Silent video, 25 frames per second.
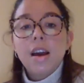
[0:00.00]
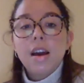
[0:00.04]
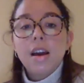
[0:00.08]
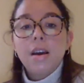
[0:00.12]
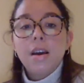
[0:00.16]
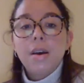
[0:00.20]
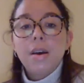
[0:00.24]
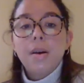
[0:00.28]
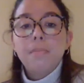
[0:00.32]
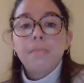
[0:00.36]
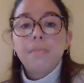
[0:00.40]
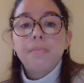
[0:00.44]

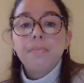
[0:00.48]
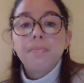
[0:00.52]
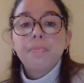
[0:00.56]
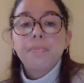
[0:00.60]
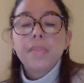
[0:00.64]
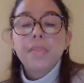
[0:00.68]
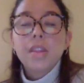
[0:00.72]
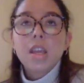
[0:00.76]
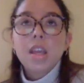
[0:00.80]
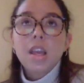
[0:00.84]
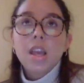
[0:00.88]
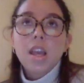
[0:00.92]

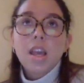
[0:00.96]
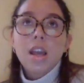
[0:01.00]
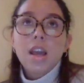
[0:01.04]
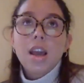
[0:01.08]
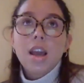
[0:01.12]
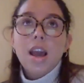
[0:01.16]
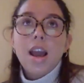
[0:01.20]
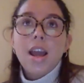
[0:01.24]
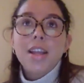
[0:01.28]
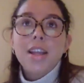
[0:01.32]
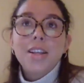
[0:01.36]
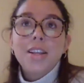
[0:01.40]

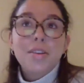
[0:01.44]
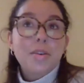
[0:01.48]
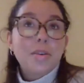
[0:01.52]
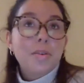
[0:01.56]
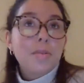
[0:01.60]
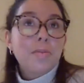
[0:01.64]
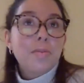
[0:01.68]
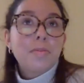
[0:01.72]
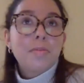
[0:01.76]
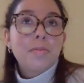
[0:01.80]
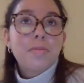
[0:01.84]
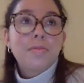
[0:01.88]
I
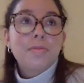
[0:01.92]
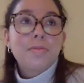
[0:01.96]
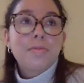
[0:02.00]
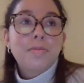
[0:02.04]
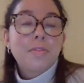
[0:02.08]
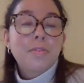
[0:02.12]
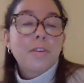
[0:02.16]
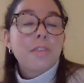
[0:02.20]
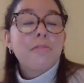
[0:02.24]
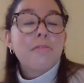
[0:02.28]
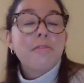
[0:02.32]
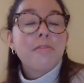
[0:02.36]
know
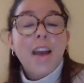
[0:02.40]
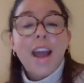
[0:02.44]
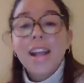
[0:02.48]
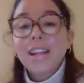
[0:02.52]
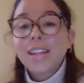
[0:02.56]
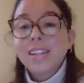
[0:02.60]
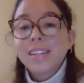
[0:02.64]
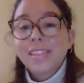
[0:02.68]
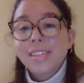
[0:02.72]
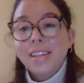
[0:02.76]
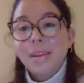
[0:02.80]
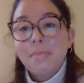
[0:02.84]
for a
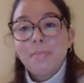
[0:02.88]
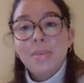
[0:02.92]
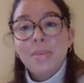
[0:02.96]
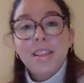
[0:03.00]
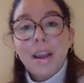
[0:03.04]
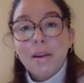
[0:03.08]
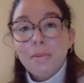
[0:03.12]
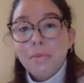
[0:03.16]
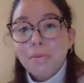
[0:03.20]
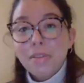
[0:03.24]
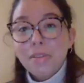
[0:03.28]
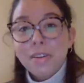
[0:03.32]
fact, because I've been
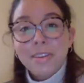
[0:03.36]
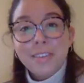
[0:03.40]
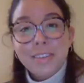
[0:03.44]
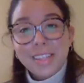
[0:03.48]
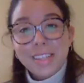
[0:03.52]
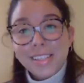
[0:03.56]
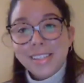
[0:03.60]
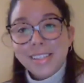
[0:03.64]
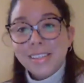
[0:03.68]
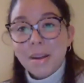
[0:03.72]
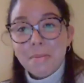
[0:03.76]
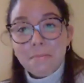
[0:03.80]
out there
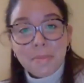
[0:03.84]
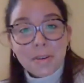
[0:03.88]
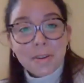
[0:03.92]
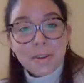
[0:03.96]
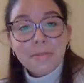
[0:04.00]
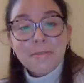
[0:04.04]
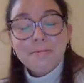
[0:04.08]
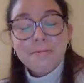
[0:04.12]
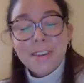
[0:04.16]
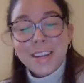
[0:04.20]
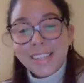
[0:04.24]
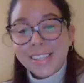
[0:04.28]
this
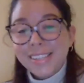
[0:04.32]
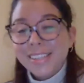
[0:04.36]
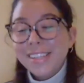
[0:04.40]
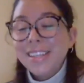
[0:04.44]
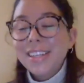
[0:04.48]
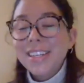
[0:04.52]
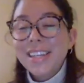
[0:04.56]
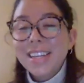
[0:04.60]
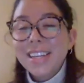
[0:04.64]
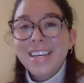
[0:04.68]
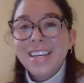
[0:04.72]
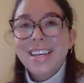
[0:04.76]
summer
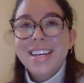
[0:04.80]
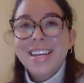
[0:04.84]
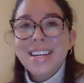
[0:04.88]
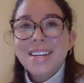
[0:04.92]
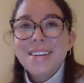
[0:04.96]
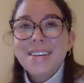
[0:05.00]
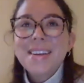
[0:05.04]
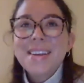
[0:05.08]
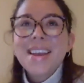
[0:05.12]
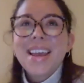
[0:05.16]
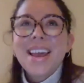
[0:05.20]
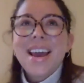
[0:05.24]
raising,
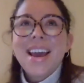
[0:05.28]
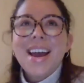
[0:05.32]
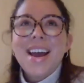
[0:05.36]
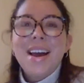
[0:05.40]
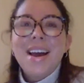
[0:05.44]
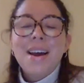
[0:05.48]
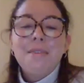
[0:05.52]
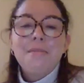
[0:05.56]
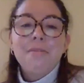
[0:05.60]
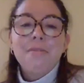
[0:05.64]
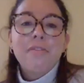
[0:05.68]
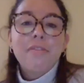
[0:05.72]

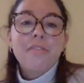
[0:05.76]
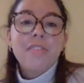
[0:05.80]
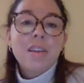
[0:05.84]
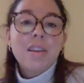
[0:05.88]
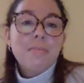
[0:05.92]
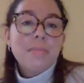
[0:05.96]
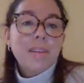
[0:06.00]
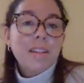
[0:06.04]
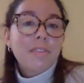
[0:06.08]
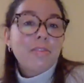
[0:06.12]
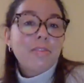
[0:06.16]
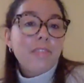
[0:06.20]

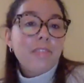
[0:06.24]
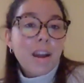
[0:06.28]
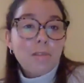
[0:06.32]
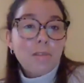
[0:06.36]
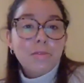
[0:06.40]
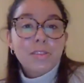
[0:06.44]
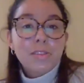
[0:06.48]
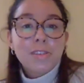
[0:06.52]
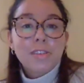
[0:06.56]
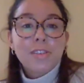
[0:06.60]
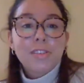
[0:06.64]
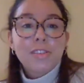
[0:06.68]
female
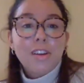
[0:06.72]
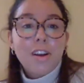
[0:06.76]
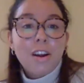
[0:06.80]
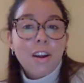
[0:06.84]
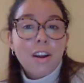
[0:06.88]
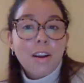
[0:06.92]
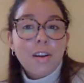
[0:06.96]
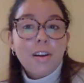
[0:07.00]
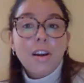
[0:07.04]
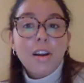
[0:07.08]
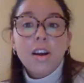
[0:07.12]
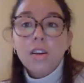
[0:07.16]
founders
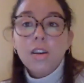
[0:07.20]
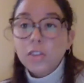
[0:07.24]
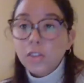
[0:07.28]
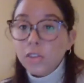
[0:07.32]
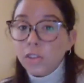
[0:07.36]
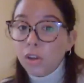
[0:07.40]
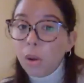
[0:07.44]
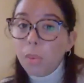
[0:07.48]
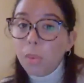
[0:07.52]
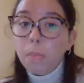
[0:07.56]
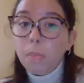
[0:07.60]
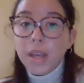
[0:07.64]
are a
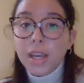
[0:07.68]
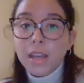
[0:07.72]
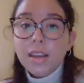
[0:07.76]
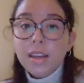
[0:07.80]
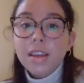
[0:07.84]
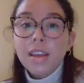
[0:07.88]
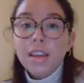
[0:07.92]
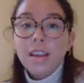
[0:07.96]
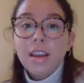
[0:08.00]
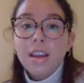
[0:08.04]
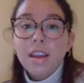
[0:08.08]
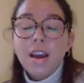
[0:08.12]
hot
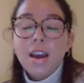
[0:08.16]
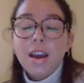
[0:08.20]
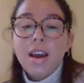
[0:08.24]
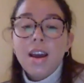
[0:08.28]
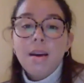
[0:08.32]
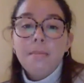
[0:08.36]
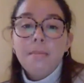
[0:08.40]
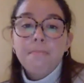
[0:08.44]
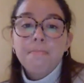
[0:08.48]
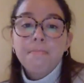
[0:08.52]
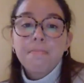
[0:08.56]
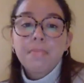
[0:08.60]
topic.
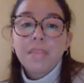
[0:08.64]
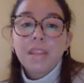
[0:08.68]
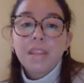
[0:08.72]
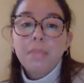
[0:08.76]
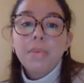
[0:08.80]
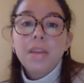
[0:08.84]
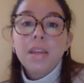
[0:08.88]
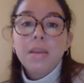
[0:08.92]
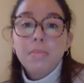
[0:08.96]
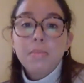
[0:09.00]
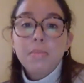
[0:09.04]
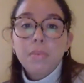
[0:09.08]

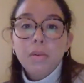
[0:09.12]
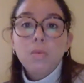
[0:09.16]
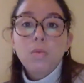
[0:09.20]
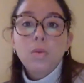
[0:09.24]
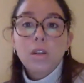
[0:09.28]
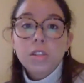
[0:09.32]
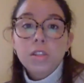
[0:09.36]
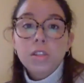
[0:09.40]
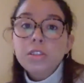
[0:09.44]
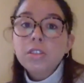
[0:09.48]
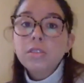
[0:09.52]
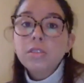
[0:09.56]
People
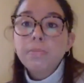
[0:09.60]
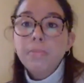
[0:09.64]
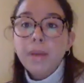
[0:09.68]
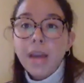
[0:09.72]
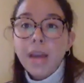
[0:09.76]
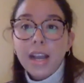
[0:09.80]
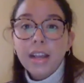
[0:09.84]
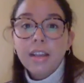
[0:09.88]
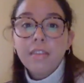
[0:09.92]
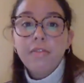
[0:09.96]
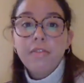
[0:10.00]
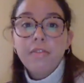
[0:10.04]
want to
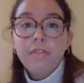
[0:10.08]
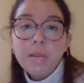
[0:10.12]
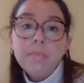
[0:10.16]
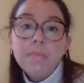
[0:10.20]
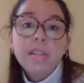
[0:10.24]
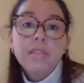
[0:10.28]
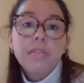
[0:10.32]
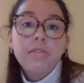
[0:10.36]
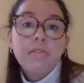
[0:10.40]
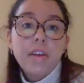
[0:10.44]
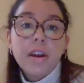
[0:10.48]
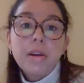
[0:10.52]
back
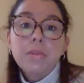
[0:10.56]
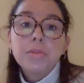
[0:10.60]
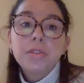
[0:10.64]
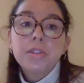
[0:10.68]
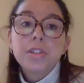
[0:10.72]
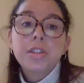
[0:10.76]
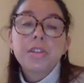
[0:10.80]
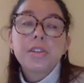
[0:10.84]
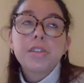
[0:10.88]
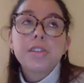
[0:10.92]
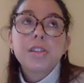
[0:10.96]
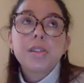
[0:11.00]
female
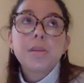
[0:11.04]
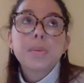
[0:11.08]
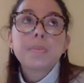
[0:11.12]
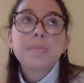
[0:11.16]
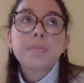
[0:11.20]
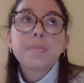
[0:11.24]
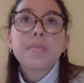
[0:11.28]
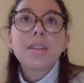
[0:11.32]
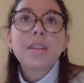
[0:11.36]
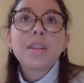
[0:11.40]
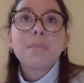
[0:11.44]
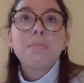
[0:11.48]
founders.
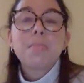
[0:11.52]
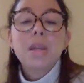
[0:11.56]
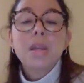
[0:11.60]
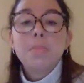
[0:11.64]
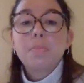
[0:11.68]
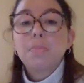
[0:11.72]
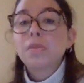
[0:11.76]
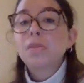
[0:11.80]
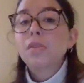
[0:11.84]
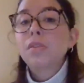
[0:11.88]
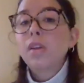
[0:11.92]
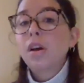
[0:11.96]

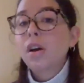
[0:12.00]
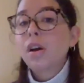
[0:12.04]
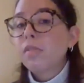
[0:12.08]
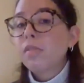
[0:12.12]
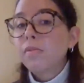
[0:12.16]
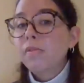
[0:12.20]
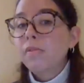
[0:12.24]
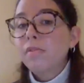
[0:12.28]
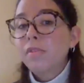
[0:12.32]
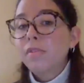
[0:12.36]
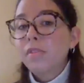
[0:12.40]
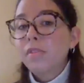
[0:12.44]
People love